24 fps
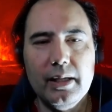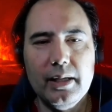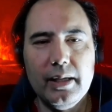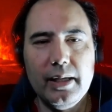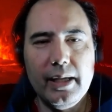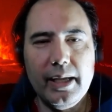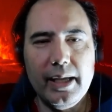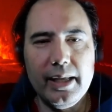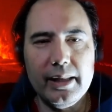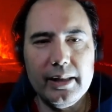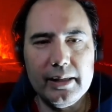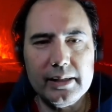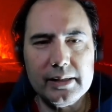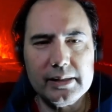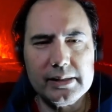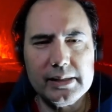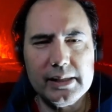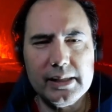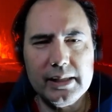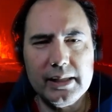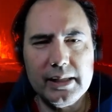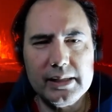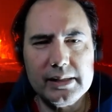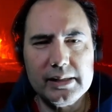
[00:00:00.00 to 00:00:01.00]
And I see
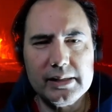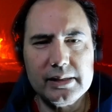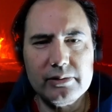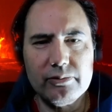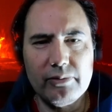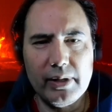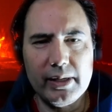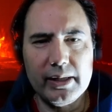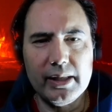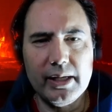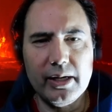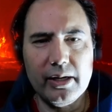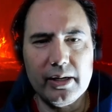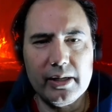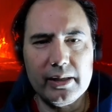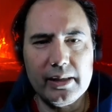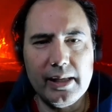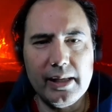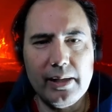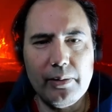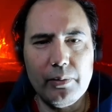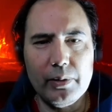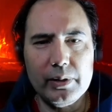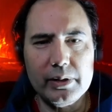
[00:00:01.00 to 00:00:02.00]
that it's right there.
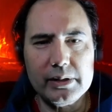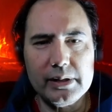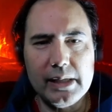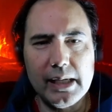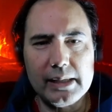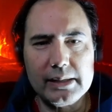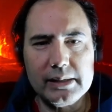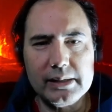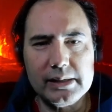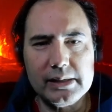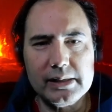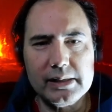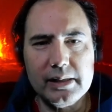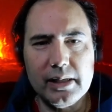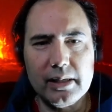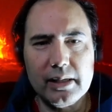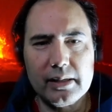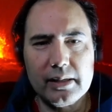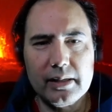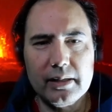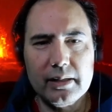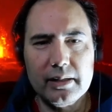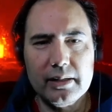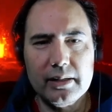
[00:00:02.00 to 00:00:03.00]
That one is actually stuck.
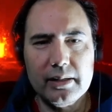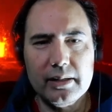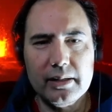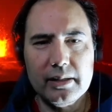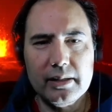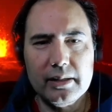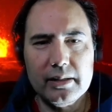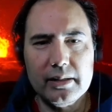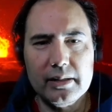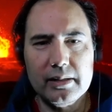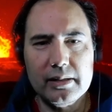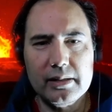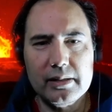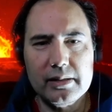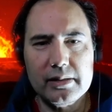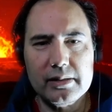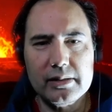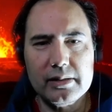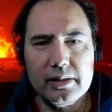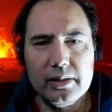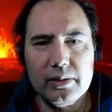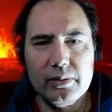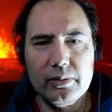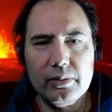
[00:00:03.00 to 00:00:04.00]

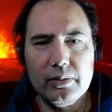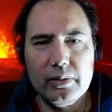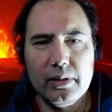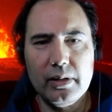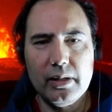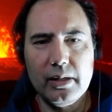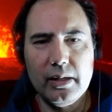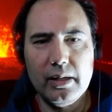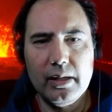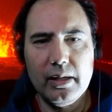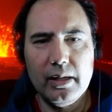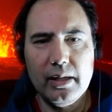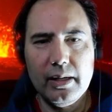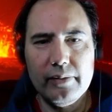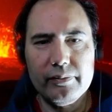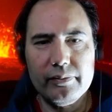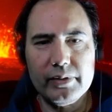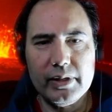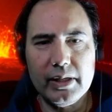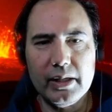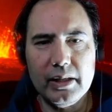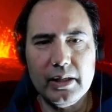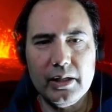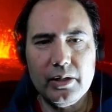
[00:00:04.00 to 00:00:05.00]
So I have to
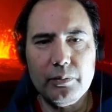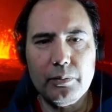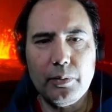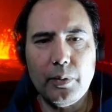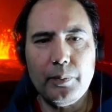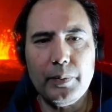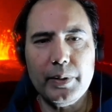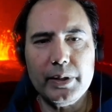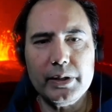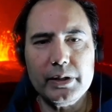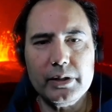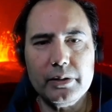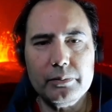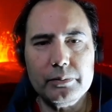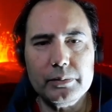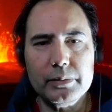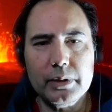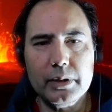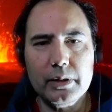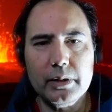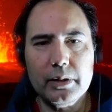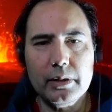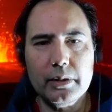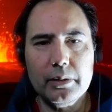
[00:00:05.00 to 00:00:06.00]
get a little momentum
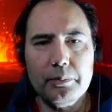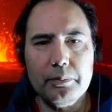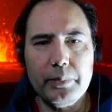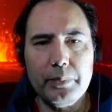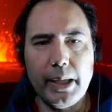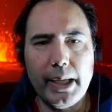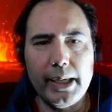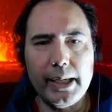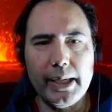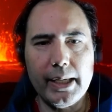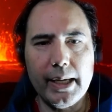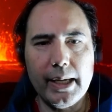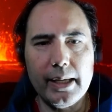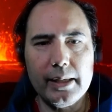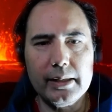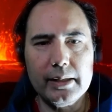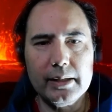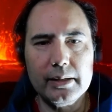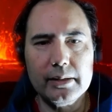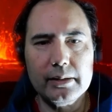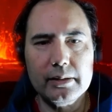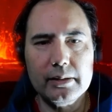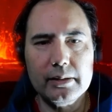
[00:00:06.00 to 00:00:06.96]
to bang at it.